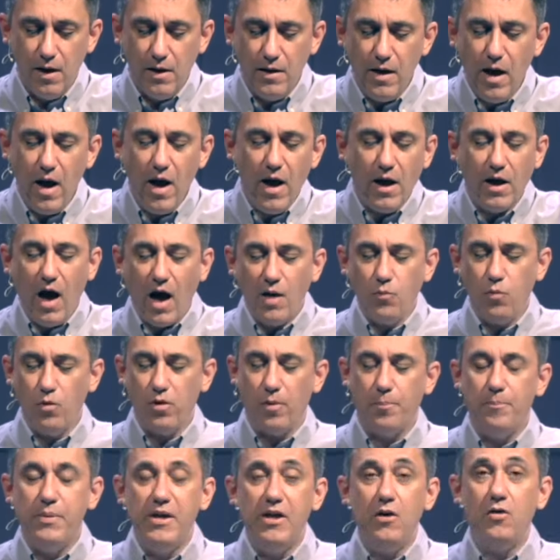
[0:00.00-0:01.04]
Now, God will
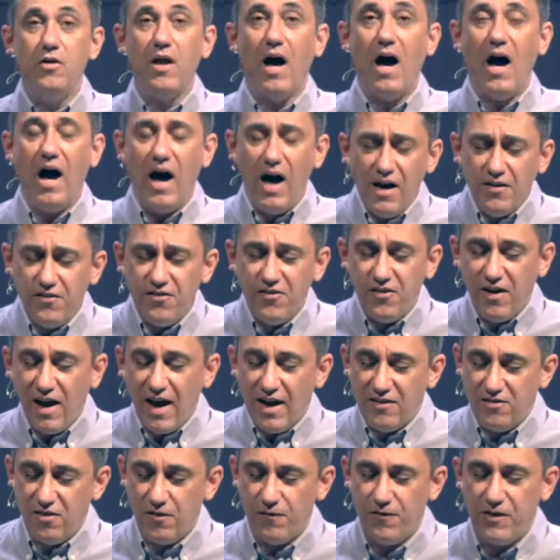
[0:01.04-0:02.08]
appear to us
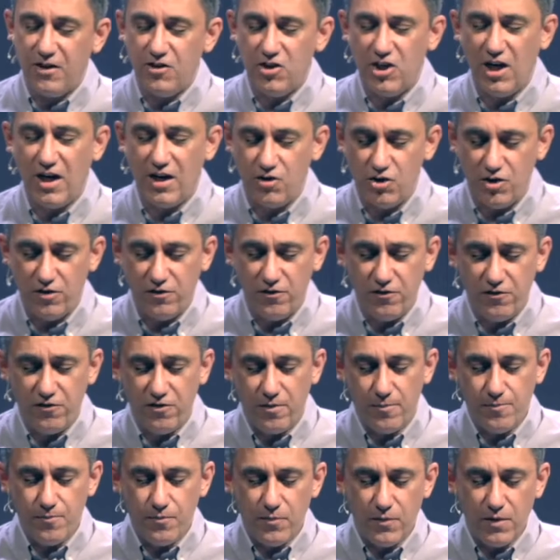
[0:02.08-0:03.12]
as if he changes.
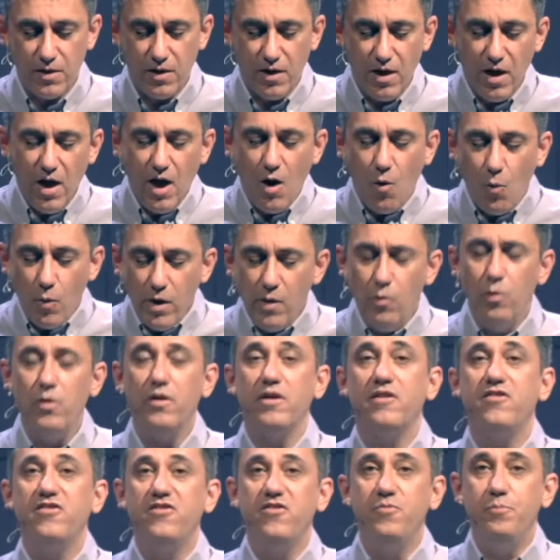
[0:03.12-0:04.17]
We will
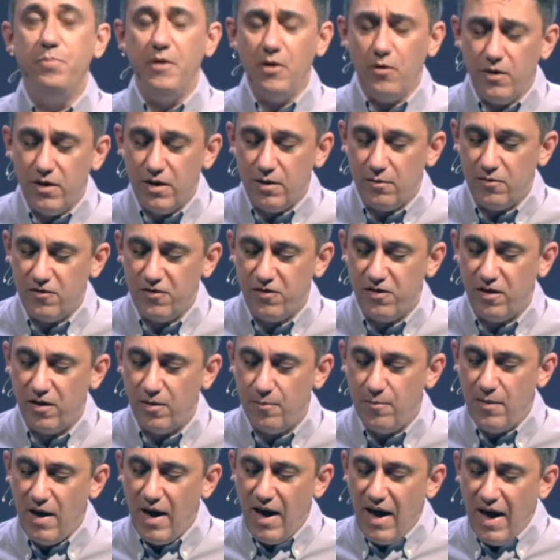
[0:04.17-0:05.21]
experience
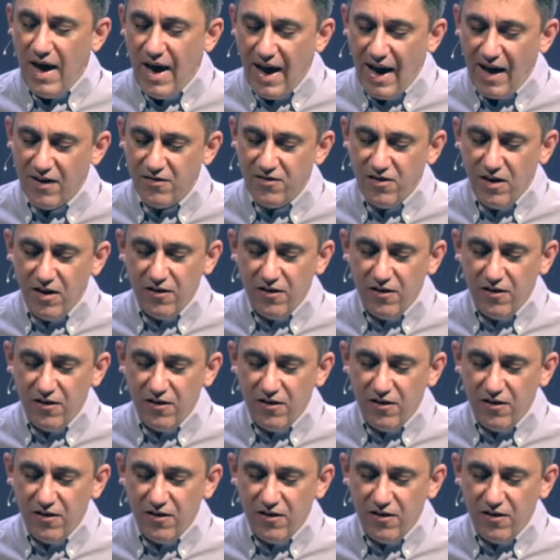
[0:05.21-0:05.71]
him as